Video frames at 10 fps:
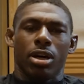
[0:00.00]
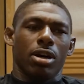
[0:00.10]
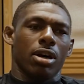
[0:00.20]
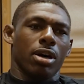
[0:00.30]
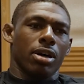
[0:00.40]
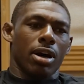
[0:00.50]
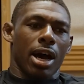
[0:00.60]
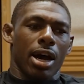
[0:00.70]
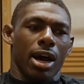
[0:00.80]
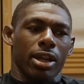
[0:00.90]

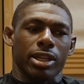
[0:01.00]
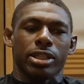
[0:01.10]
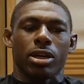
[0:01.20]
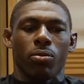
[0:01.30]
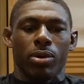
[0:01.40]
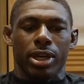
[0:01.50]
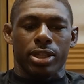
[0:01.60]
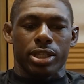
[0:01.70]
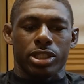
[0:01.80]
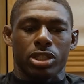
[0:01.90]
I linked up
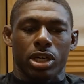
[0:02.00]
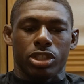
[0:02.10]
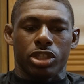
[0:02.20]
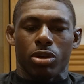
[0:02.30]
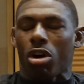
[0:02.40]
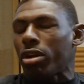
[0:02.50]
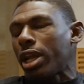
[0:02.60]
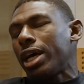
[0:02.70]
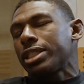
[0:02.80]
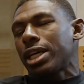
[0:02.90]
with this gym called
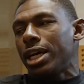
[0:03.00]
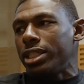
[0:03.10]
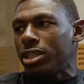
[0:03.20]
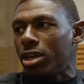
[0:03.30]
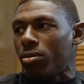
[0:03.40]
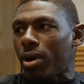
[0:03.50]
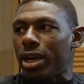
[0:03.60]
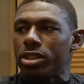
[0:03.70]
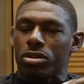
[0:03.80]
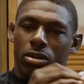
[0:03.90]
Lions Cage, right?